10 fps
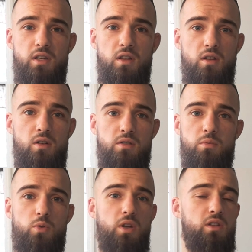in there, some
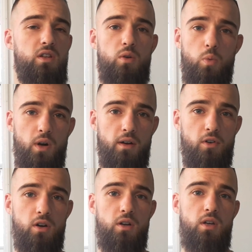green tea or
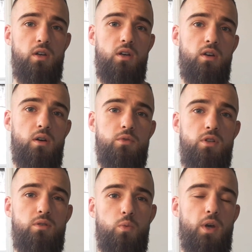whatever,
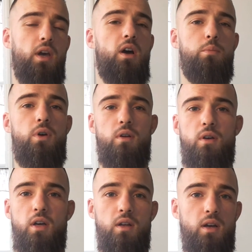just to wake up.
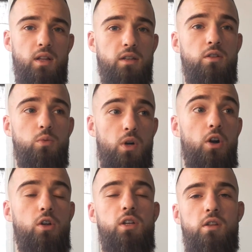I like to do it
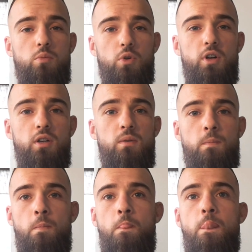early in the morning,
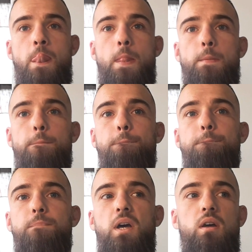
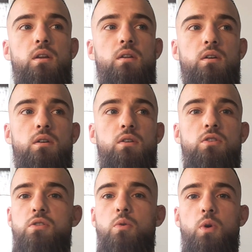and
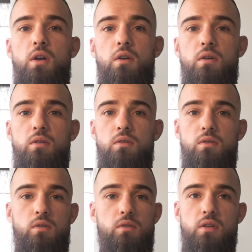just go run.
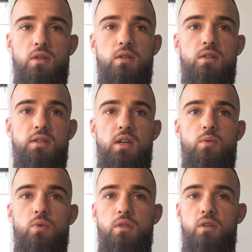Or it's the same
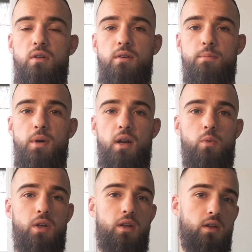with body
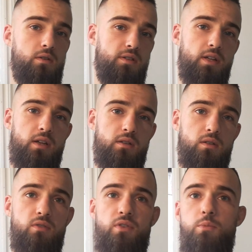weight exercise.
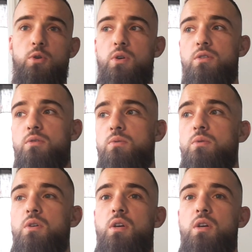If I'm going to,